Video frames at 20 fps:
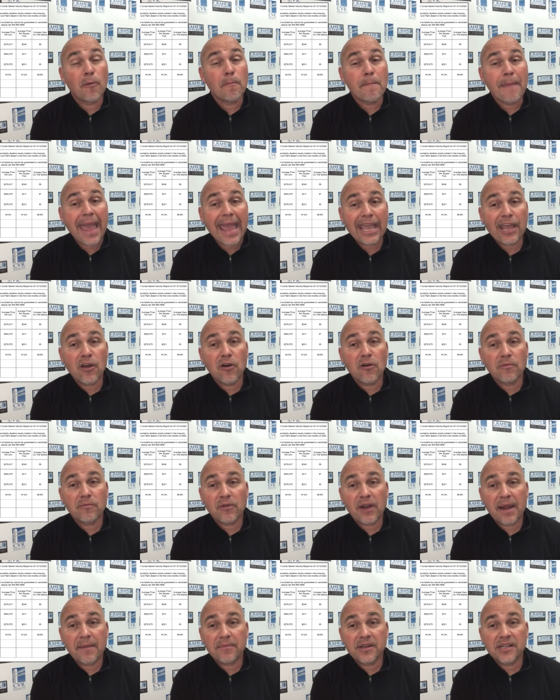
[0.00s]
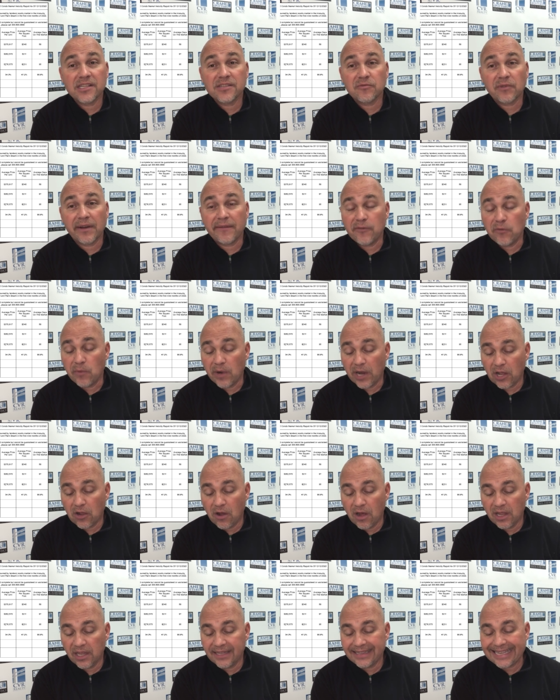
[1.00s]
or bank owned properties, whatever you want to
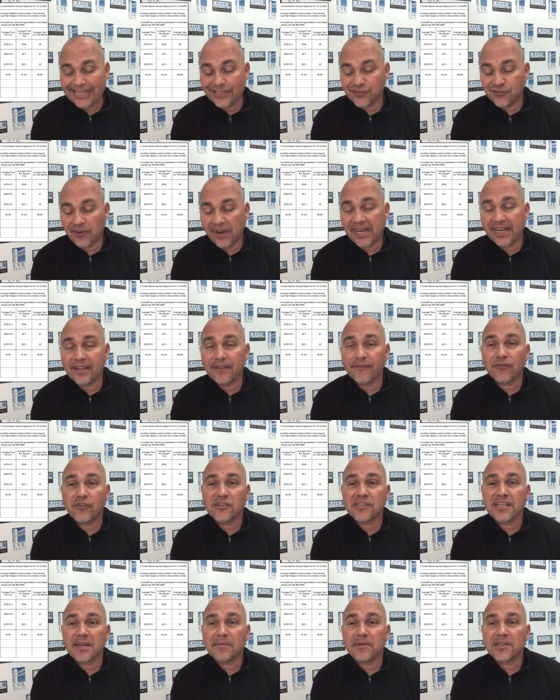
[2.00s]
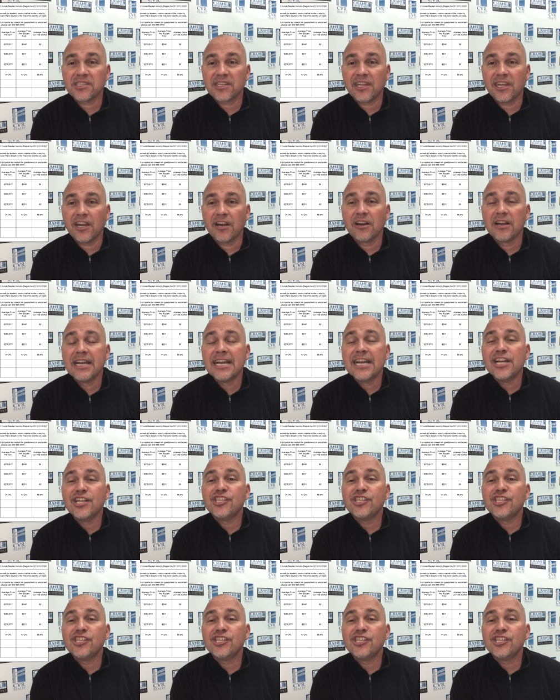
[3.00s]
call it, that traded in the first 9 months of the year,